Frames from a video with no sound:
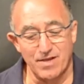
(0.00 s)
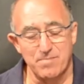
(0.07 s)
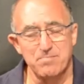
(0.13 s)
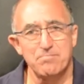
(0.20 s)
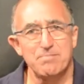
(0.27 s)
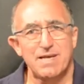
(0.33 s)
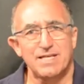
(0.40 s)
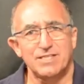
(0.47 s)
a
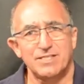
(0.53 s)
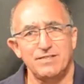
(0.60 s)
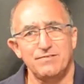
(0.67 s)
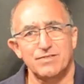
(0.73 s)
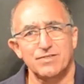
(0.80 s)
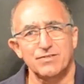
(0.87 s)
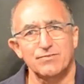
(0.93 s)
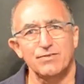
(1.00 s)
massive
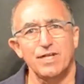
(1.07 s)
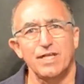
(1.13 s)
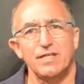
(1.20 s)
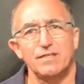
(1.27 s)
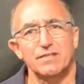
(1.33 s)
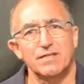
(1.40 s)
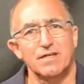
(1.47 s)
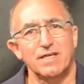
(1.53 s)

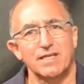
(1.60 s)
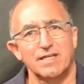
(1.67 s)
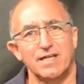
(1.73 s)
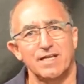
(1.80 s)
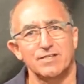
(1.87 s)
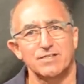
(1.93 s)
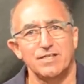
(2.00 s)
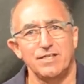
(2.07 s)
screen that I can
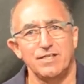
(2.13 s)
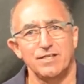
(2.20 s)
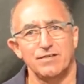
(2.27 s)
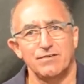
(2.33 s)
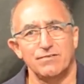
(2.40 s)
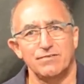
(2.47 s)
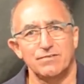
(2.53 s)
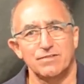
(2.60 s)
actually
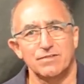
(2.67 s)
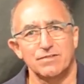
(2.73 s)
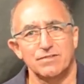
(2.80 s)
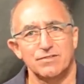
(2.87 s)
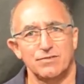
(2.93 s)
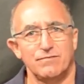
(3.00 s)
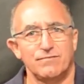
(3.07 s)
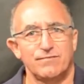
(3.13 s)
use
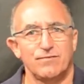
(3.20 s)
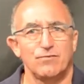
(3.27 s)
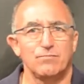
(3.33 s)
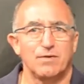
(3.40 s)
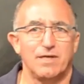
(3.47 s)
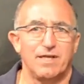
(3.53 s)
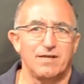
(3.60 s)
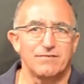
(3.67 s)
to inform
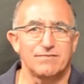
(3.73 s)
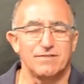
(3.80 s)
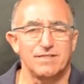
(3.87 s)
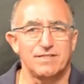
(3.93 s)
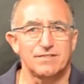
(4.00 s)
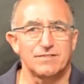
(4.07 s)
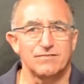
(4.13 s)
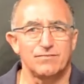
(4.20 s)
my
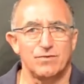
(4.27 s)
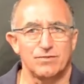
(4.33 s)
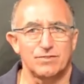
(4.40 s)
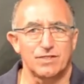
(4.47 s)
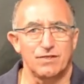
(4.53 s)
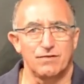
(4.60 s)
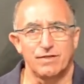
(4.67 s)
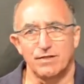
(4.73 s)
athletes of what's
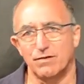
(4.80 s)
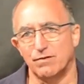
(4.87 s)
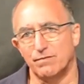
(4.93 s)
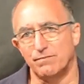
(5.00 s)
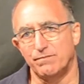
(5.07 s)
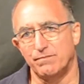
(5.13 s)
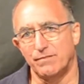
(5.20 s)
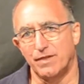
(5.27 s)
going on.
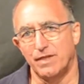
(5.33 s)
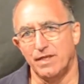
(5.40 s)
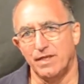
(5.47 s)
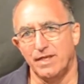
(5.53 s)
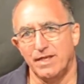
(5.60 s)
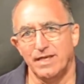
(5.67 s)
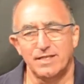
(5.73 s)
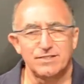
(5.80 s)

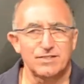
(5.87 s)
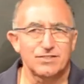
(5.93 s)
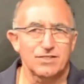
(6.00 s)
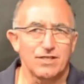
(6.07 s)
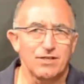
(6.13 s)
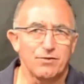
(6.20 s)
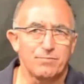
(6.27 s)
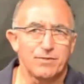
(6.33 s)
And to show
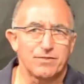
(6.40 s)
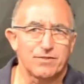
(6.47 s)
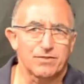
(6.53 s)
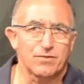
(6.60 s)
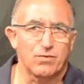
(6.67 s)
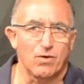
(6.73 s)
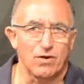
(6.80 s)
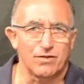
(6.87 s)
you a bit of the
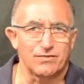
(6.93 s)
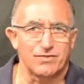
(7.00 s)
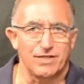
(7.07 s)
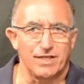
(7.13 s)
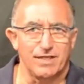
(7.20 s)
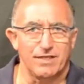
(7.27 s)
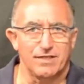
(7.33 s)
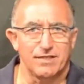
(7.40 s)

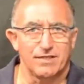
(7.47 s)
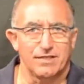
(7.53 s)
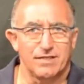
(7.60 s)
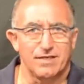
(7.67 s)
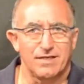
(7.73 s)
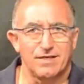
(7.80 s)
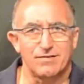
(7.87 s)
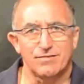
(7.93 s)
quality,
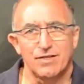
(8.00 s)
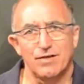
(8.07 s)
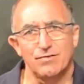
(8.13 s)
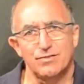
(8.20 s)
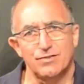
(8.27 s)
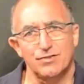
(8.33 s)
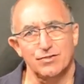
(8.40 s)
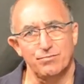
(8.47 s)
I'll go
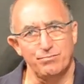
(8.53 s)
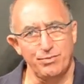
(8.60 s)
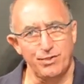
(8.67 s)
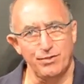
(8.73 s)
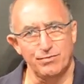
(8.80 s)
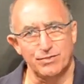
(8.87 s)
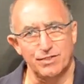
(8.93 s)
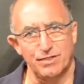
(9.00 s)
to the
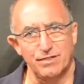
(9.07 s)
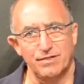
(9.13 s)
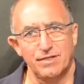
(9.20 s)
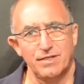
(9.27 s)
computer